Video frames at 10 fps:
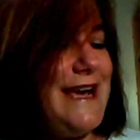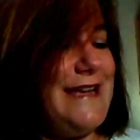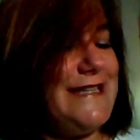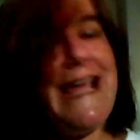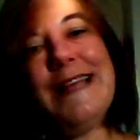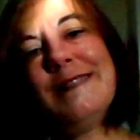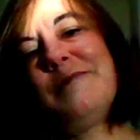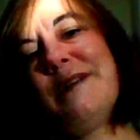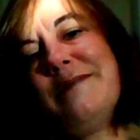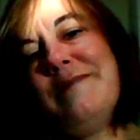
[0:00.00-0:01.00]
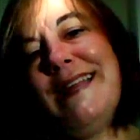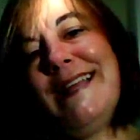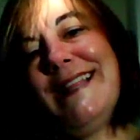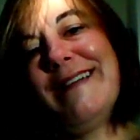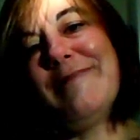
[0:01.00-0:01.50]
the hand's pretty
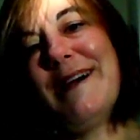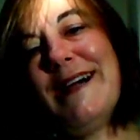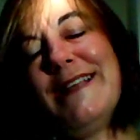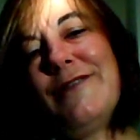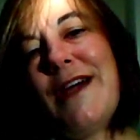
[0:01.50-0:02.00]
meaty like mine.